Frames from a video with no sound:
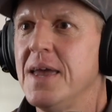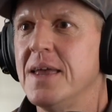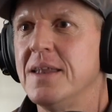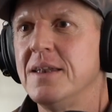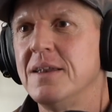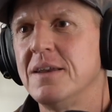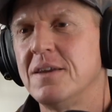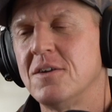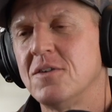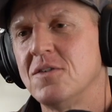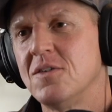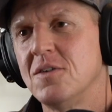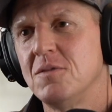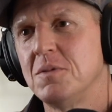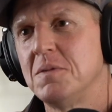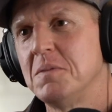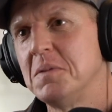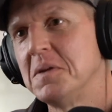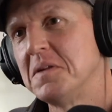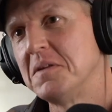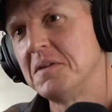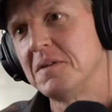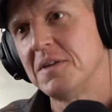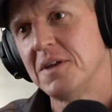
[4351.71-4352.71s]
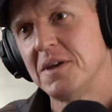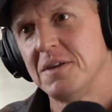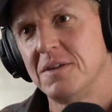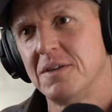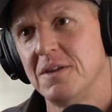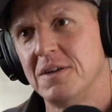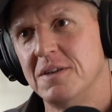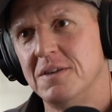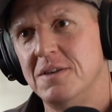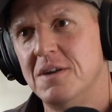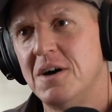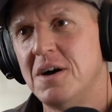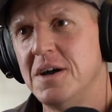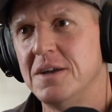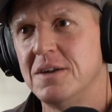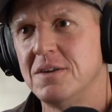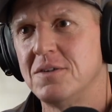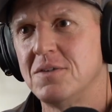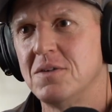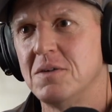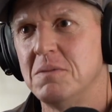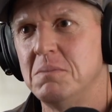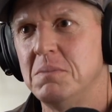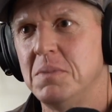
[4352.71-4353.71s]
then, because it was like a
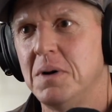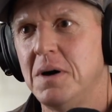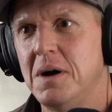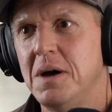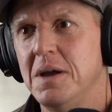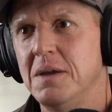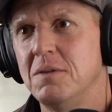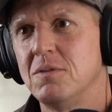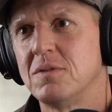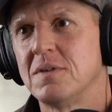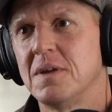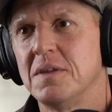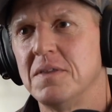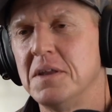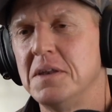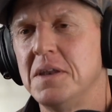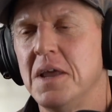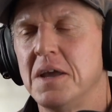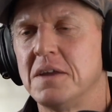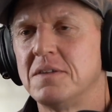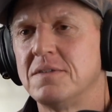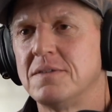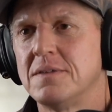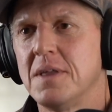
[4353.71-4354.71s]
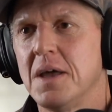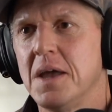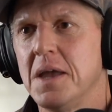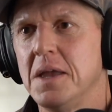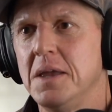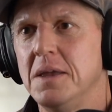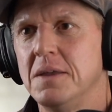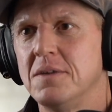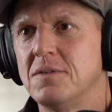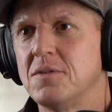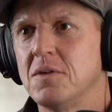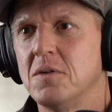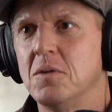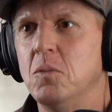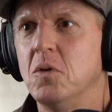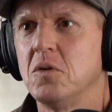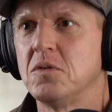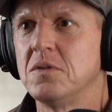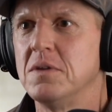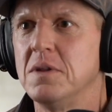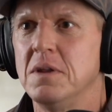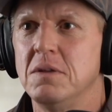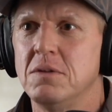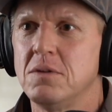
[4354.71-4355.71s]
night had gone by. It was like the next day, so I
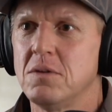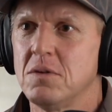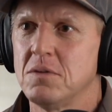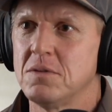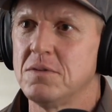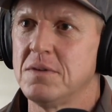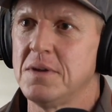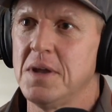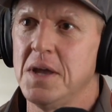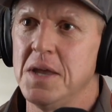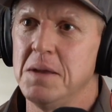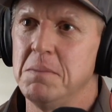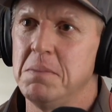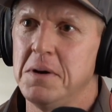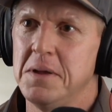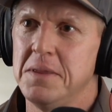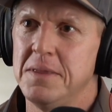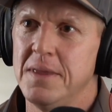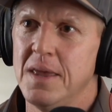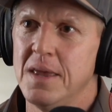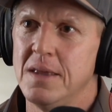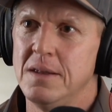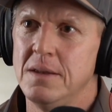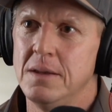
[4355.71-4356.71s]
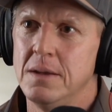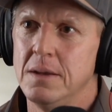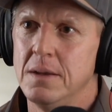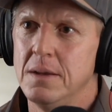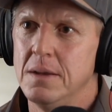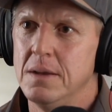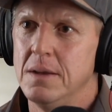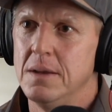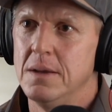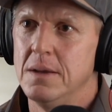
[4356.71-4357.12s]
wasn't intoxicated by then.